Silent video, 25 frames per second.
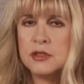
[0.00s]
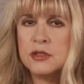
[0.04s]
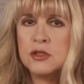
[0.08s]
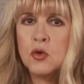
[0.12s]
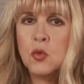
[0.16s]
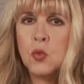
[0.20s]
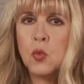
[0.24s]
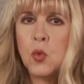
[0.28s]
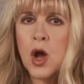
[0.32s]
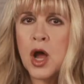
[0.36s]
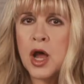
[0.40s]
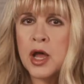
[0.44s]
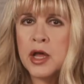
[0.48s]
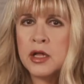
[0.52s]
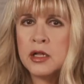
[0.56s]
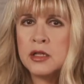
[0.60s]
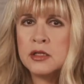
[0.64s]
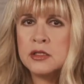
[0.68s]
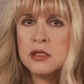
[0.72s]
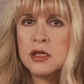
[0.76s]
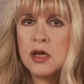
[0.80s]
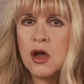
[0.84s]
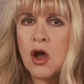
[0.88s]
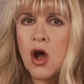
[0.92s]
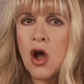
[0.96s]
The
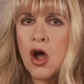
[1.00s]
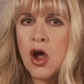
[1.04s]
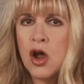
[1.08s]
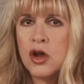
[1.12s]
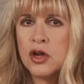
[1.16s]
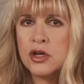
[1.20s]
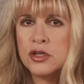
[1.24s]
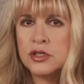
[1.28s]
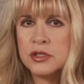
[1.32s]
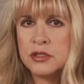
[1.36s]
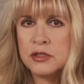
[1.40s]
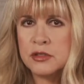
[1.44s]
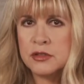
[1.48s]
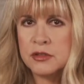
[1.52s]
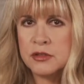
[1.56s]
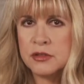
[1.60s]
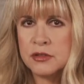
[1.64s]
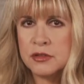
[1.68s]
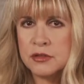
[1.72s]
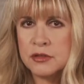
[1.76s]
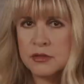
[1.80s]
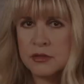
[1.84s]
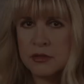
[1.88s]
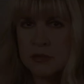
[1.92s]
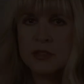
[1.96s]
Wild Heart.
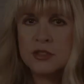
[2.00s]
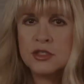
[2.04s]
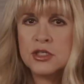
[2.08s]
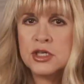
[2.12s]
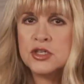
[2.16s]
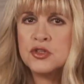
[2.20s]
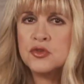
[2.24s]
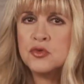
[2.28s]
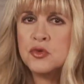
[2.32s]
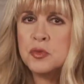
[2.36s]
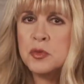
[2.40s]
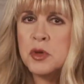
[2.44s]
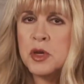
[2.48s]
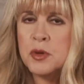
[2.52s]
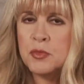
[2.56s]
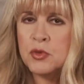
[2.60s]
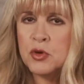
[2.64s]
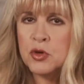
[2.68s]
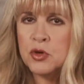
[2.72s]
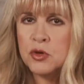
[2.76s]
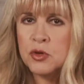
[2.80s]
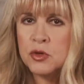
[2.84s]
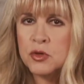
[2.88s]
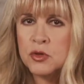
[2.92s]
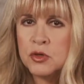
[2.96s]
Just
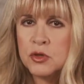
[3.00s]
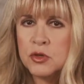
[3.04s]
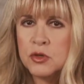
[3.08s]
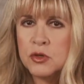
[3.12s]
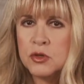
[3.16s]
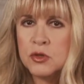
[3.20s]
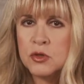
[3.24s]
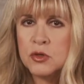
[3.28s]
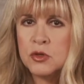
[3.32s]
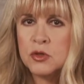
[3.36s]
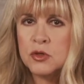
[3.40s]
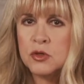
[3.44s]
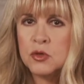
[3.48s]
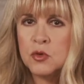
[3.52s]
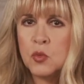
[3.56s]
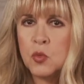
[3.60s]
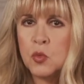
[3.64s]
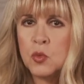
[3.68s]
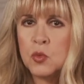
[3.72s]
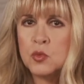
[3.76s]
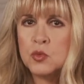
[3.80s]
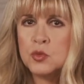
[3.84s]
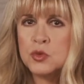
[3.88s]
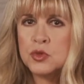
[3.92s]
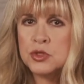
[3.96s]
remember,
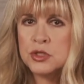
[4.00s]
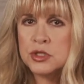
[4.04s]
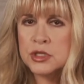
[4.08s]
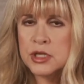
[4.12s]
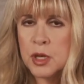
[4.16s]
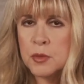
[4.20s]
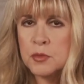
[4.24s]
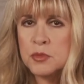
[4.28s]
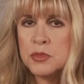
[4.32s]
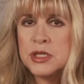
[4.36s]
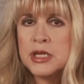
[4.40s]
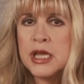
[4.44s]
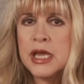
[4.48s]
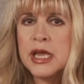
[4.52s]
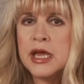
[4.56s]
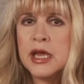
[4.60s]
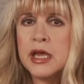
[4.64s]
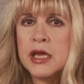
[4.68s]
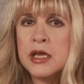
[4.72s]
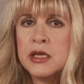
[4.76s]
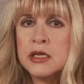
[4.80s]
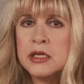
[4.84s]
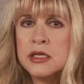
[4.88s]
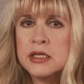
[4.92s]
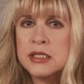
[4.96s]

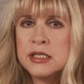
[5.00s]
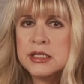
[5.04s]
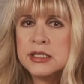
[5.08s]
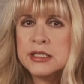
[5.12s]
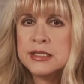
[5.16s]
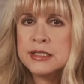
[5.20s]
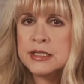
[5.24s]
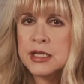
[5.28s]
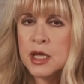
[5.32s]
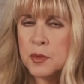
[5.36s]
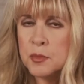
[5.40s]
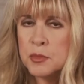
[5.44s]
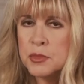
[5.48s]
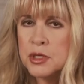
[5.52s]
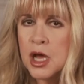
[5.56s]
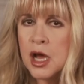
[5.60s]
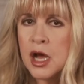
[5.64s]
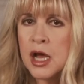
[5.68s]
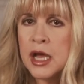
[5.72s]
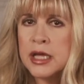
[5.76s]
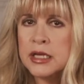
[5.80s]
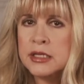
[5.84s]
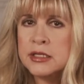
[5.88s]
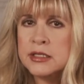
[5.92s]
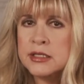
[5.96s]
someday, some
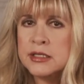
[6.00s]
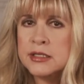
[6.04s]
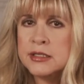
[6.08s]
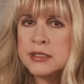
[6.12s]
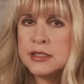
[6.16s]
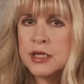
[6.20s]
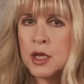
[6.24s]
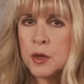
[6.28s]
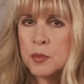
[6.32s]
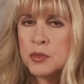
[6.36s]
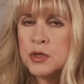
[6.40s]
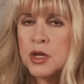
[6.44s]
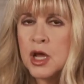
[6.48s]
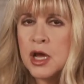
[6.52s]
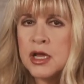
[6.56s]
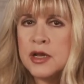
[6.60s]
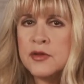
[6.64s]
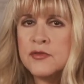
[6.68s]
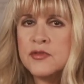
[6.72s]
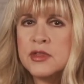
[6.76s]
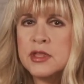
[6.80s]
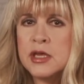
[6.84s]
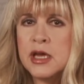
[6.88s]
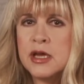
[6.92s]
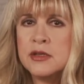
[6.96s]
night
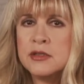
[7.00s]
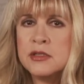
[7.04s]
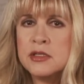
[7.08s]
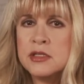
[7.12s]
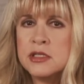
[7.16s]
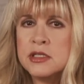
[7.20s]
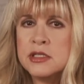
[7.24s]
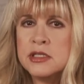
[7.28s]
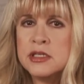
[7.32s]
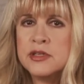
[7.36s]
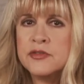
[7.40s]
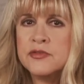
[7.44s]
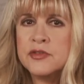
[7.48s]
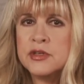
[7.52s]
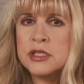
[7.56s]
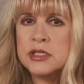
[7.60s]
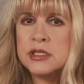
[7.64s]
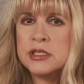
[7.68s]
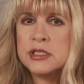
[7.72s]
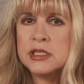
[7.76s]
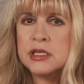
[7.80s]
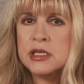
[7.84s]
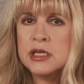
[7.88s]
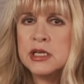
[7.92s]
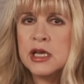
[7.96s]
of a thousand
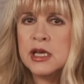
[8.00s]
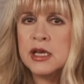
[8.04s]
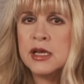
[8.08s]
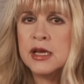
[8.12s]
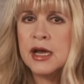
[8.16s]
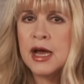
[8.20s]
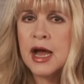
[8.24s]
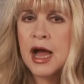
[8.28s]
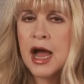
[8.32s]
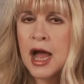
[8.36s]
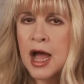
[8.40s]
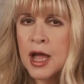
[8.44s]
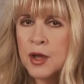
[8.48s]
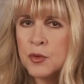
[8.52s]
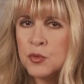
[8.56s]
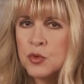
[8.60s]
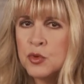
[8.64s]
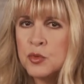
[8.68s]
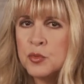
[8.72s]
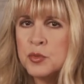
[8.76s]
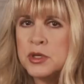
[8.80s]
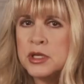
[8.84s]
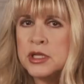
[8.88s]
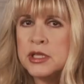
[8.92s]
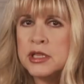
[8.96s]
Stevies, I
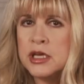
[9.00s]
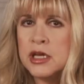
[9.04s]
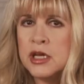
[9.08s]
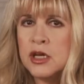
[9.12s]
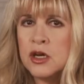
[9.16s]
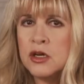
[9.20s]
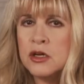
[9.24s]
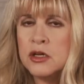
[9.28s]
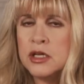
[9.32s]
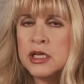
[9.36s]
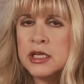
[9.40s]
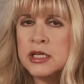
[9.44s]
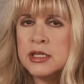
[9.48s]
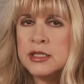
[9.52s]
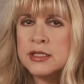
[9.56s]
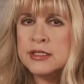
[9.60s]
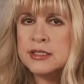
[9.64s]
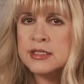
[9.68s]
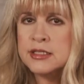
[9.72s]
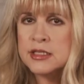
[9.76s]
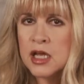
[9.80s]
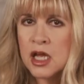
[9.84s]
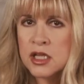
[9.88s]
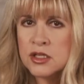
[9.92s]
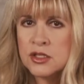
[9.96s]
will be there in
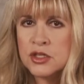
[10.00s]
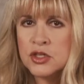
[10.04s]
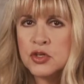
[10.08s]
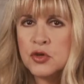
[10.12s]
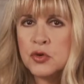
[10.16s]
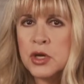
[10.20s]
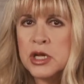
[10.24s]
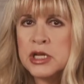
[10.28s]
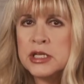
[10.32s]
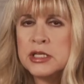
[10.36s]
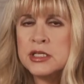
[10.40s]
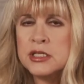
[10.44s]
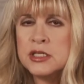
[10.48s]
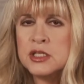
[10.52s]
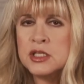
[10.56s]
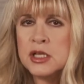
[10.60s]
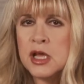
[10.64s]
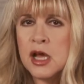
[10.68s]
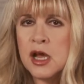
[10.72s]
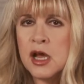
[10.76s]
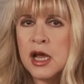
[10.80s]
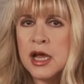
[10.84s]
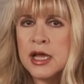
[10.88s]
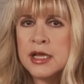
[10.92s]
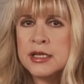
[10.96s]
such a great
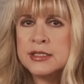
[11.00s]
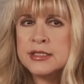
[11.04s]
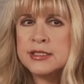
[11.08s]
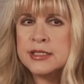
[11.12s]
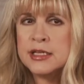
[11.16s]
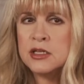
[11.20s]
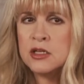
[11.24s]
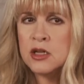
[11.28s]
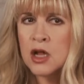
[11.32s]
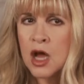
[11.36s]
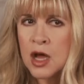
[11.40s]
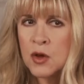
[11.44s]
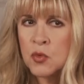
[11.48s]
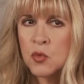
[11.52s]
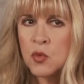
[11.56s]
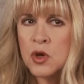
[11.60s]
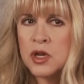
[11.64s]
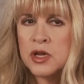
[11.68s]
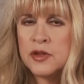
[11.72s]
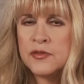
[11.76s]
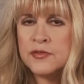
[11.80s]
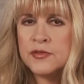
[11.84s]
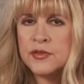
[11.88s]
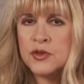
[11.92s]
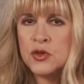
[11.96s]
disguise that not
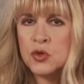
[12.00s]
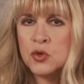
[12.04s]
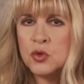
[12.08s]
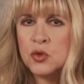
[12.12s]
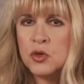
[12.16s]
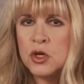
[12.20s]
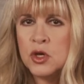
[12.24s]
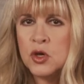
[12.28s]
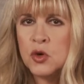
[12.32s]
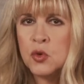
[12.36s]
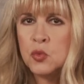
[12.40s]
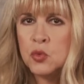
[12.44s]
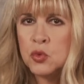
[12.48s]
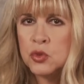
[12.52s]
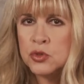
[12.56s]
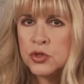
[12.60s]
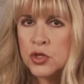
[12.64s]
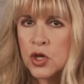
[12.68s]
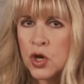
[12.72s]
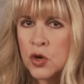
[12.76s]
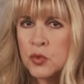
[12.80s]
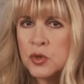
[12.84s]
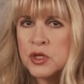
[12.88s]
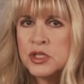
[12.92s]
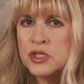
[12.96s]
one of you will
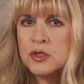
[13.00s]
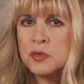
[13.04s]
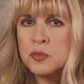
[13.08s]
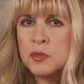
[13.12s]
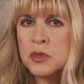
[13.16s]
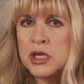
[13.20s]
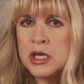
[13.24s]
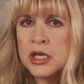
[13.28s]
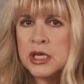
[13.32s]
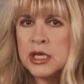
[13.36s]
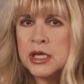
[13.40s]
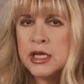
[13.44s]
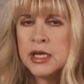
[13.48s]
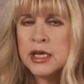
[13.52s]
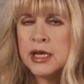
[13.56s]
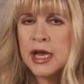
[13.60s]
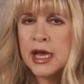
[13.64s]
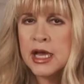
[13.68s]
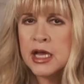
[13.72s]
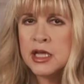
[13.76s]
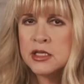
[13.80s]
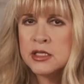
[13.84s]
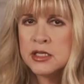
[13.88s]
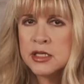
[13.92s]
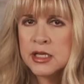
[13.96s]
know it's me
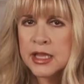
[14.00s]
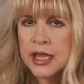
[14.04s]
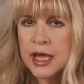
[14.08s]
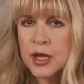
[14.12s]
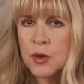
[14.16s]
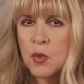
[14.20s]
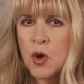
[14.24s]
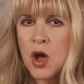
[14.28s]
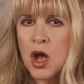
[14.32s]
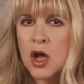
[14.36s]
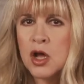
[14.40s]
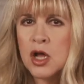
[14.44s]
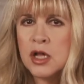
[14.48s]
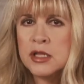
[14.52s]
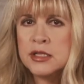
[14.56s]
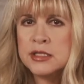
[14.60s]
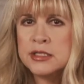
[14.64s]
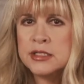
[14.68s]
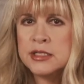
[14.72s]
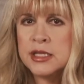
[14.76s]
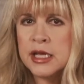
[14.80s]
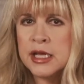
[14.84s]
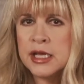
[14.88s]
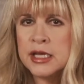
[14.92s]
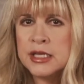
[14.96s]
until I walk on
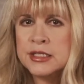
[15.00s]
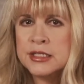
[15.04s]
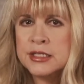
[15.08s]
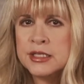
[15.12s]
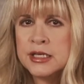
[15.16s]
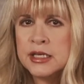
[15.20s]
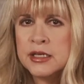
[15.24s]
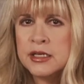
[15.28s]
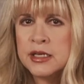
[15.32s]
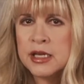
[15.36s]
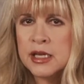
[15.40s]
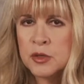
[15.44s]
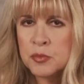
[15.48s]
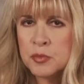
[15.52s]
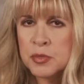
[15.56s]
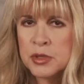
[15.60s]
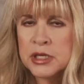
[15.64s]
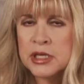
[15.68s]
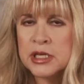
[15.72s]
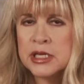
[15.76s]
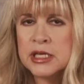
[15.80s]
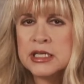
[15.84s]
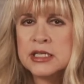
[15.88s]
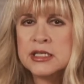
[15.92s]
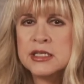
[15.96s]
stage and
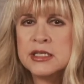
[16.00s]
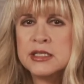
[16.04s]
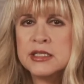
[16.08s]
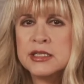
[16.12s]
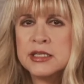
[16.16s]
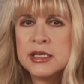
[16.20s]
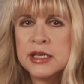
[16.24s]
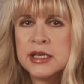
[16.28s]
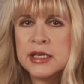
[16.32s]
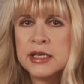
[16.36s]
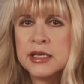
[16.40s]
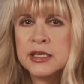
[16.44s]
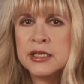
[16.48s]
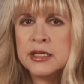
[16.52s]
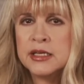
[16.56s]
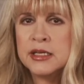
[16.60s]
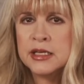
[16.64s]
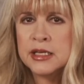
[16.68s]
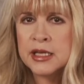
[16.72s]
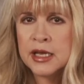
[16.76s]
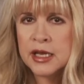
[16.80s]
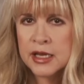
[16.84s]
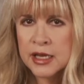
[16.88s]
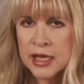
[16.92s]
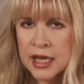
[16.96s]
begin to sing
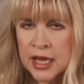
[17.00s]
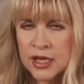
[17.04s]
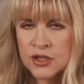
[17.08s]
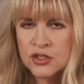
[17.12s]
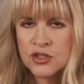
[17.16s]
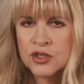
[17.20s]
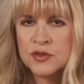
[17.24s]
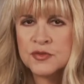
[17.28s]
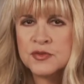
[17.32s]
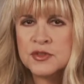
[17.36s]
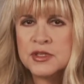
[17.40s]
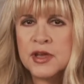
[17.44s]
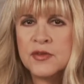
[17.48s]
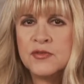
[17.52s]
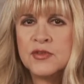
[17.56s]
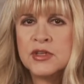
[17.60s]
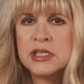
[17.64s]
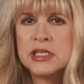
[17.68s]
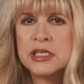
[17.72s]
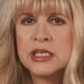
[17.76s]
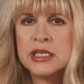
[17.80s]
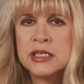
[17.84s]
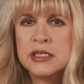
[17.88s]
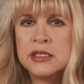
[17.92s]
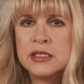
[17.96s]
Edge of
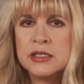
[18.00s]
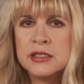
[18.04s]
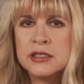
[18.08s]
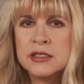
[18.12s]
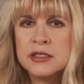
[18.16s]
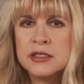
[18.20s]
17.